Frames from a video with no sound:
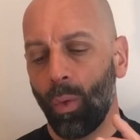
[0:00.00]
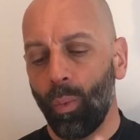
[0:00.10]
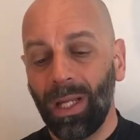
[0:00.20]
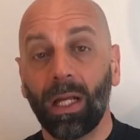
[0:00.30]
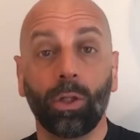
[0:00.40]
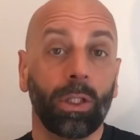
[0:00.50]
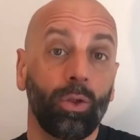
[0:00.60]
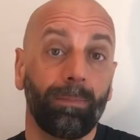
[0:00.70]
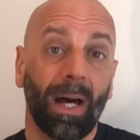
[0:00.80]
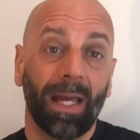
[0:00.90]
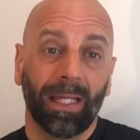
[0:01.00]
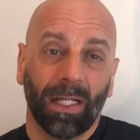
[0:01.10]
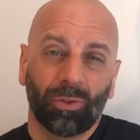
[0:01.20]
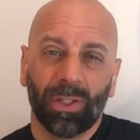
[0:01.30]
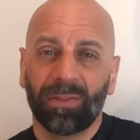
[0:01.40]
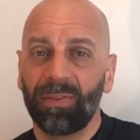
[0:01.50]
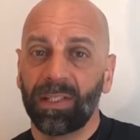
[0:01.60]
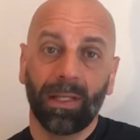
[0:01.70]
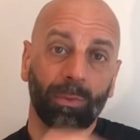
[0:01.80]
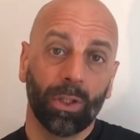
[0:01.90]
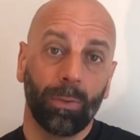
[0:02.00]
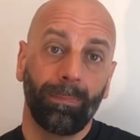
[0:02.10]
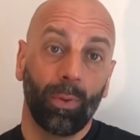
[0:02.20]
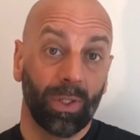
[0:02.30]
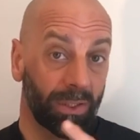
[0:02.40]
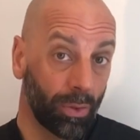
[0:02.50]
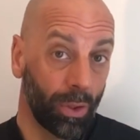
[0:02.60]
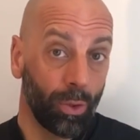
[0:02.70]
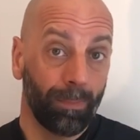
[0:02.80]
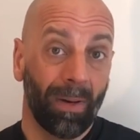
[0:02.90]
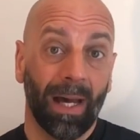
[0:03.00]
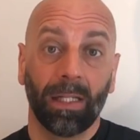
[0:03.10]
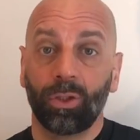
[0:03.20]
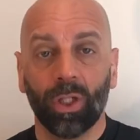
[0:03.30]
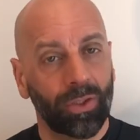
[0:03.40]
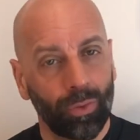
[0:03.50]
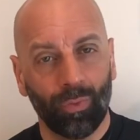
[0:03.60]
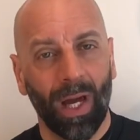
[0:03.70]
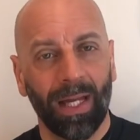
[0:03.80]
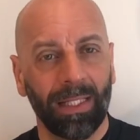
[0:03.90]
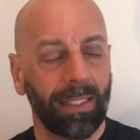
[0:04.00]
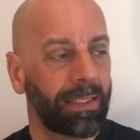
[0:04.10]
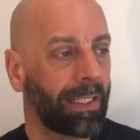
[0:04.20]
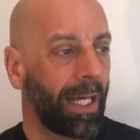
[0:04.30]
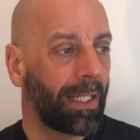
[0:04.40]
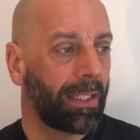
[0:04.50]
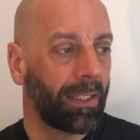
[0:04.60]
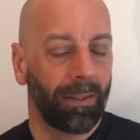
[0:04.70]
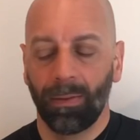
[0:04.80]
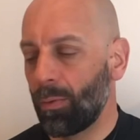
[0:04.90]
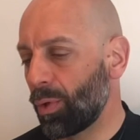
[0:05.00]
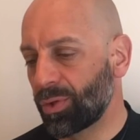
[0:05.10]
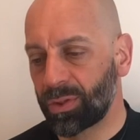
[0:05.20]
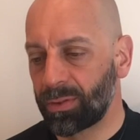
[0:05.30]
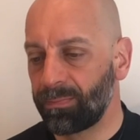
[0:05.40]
When I got the new bike, I transferred some of the components on a new bike just to ride it, and I was